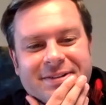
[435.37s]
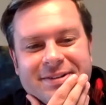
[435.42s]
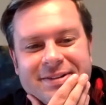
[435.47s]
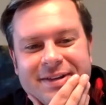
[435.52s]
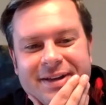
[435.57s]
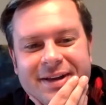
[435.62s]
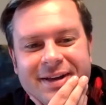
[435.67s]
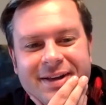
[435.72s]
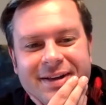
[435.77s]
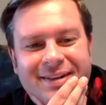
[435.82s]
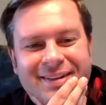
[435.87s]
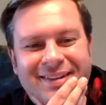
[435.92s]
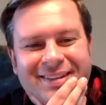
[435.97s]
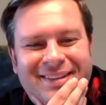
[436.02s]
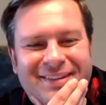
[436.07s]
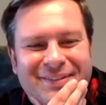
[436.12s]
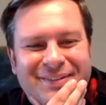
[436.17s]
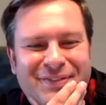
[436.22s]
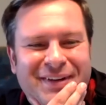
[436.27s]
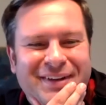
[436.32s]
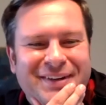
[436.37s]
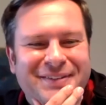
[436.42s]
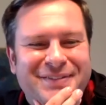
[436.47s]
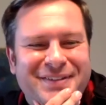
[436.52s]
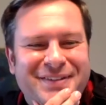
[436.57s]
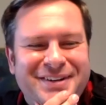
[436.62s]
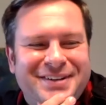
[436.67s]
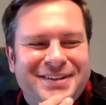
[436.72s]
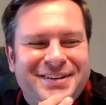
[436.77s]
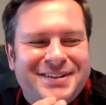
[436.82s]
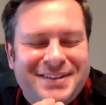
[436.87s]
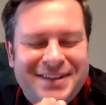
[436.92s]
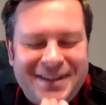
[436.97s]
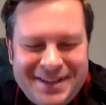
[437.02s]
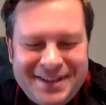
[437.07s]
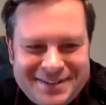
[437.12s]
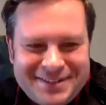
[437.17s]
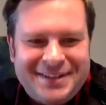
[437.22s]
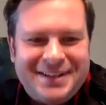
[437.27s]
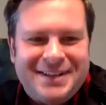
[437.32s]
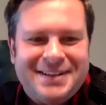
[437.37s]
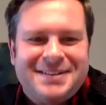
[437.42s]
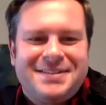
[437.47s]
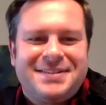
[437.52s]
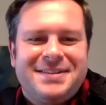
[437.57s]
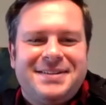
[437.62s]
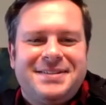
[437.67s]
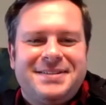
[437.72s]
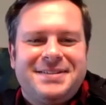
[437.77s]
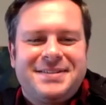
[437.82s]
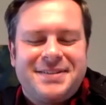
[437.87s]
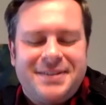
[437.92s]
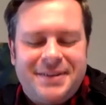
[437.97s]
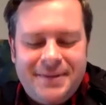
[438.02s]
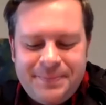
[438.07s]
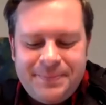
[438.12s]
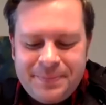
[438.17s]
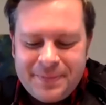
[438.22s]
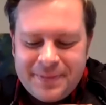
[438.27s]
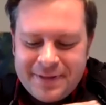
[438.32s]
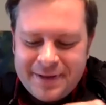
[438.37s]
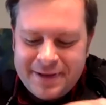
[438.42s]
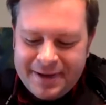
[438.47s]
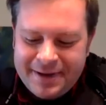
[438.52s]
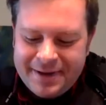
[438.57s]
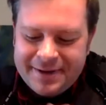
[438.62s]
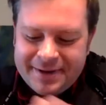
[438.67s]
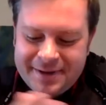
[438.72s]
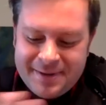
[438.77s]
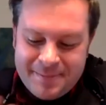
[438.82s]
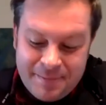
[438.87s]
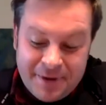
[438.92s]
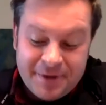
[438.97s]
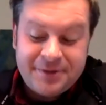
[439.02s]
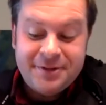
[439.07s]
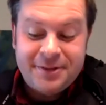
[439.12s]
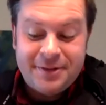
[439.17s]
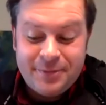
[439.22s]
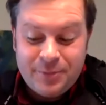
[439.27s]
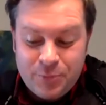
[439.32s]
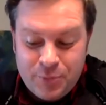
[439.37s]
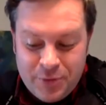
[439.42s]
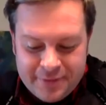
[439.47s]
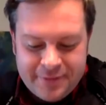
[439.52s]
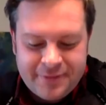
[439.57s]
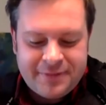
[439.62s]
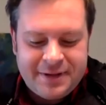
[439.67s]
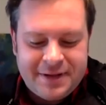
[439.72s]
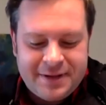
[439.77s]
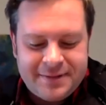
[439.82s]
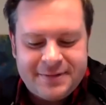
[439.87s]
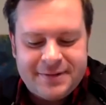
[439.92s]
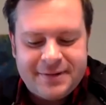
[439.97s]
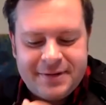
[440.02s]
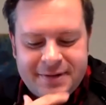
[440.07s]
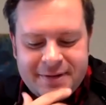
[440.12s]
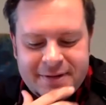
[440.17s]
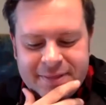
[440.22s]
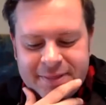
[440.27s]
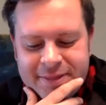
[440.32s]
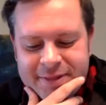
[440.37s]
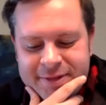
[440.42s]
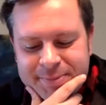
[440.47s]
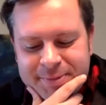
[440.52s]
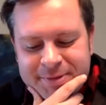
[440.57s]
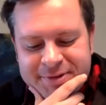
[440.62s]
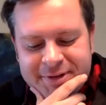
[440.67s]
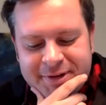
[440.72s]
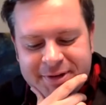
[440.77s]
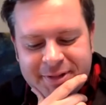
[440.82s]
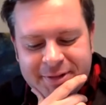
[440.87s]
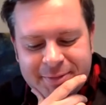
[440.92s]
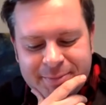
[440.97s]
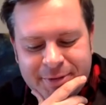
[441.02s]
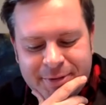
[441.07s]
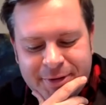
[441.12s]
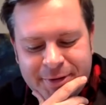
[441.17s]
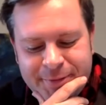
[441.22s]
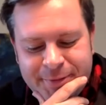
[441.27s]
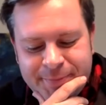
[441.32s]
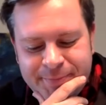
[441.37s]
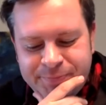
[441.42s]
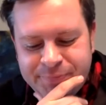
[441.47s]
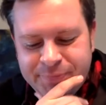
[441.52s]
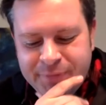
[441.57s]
The final version is 8 stanzas compared to the 1 stanza in this particular poem.